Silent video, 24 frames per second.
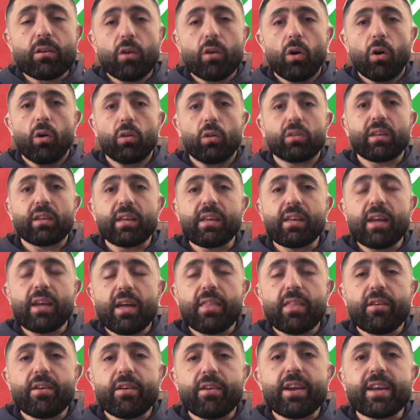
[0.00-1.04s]

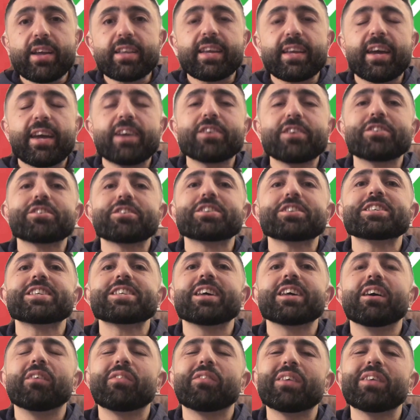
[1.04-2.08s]
altogether and get
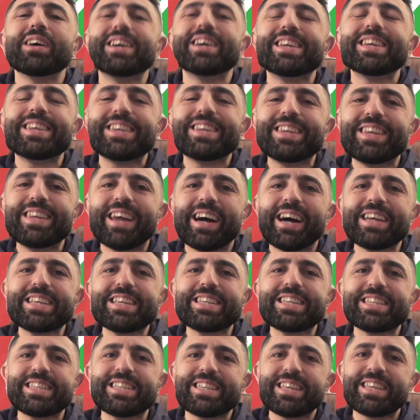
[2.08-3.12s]
yourself a
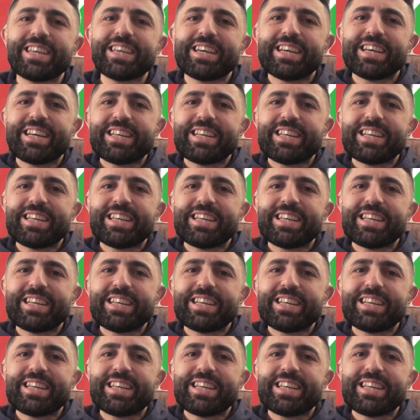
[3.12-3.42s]
nice